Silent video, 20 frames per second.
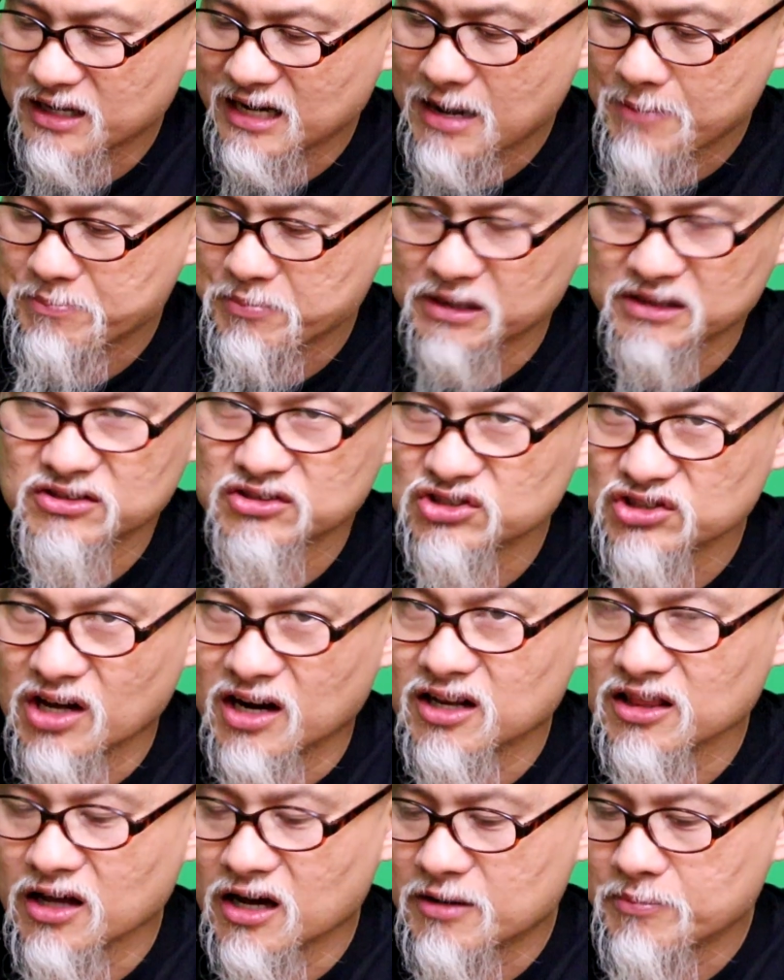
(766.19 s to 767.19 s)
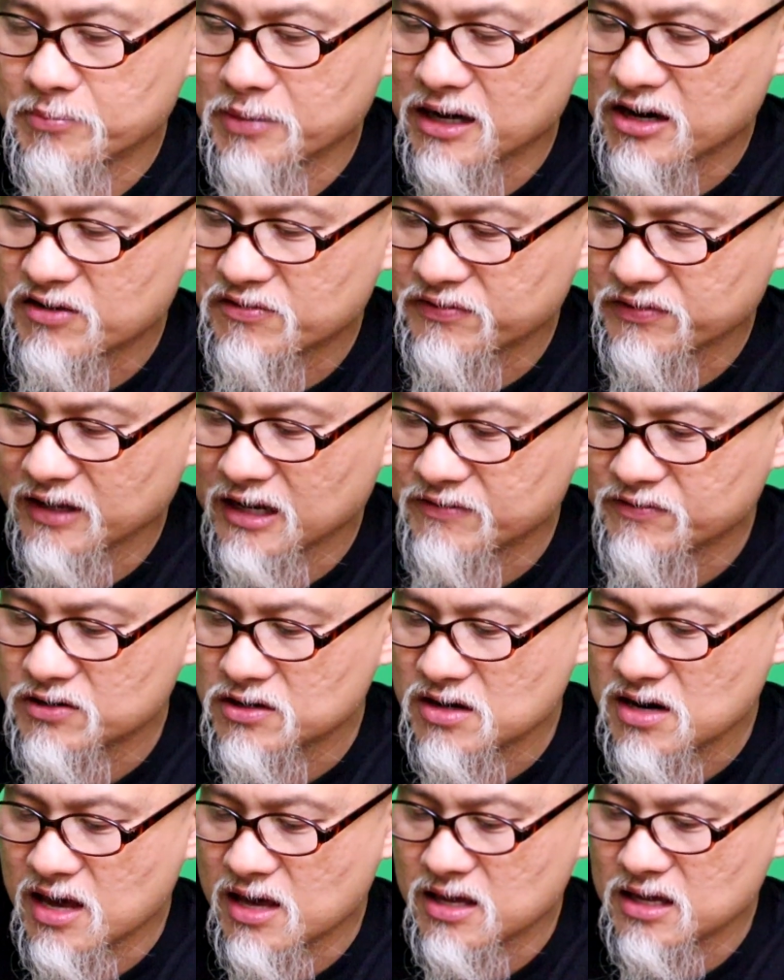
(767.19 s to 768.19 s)
it up, but there's not a lot of butter
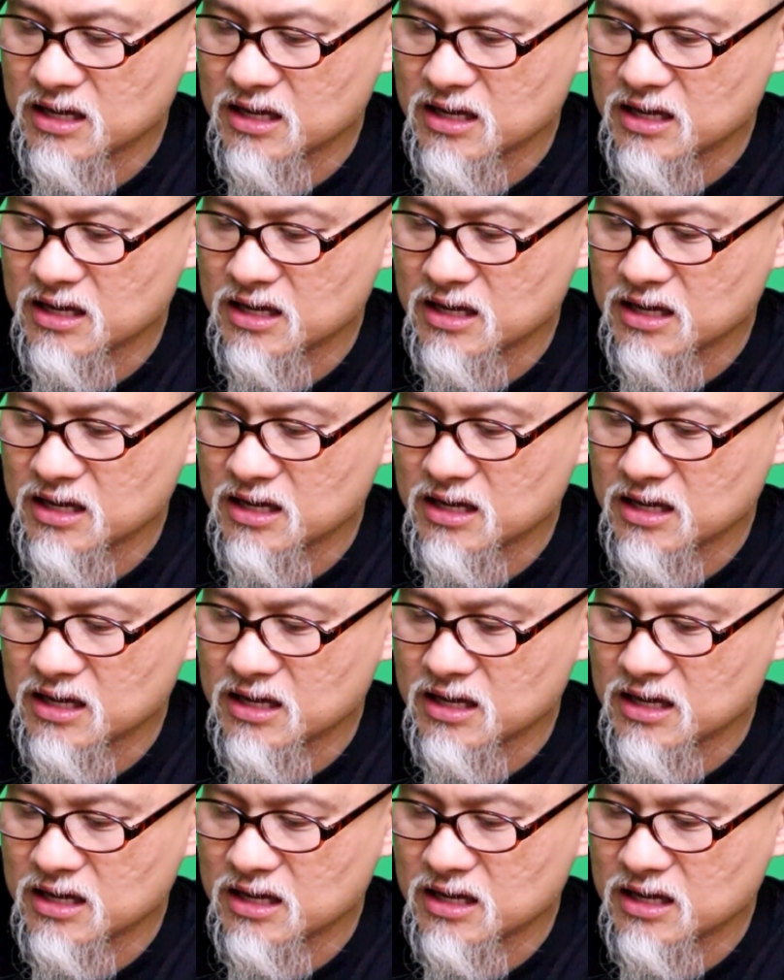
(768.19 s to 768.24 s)
flavor.